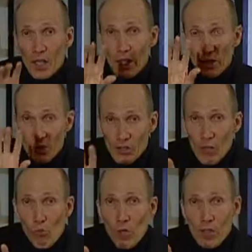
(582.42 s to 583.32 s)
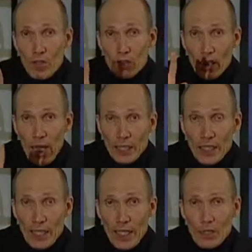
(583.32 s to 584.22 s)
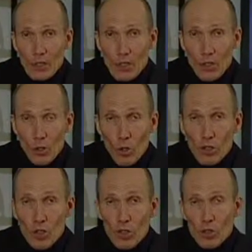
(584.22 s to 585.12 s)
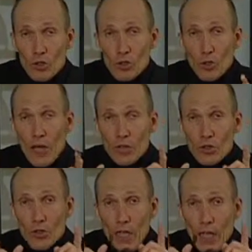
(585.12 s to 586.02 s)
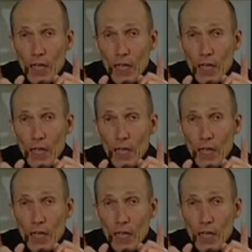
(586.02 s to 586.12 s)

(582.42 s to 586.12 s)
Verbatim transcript: If someone is not connected to the Lord Jesus Christ